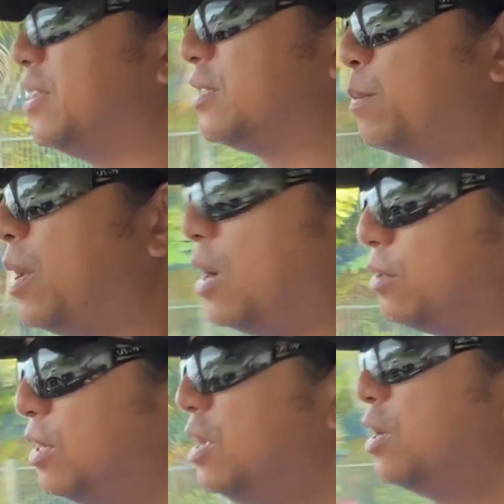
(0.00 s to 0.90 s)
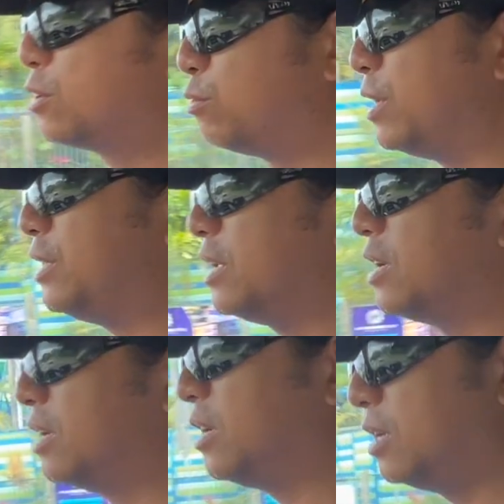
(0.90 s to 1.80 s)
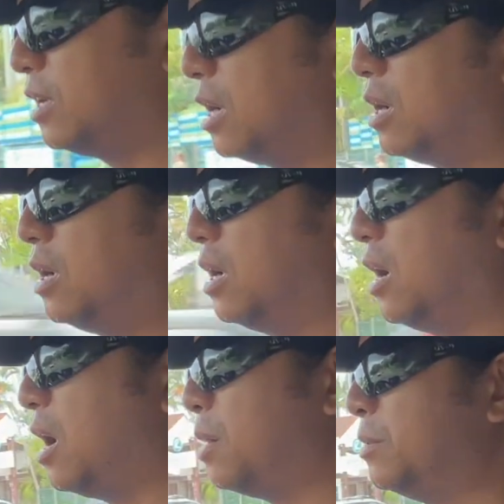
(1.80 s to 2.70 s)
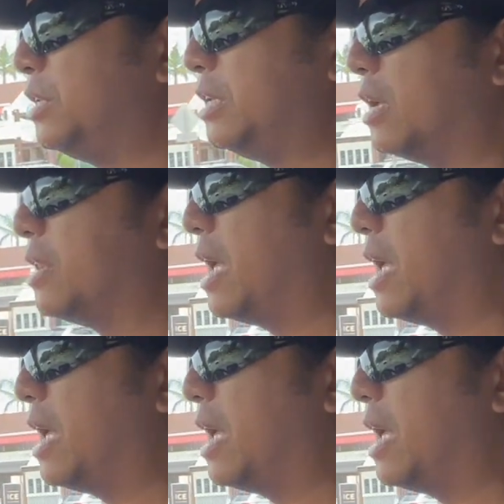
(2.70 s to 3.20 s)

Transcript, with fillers: is about creating uh, harmony and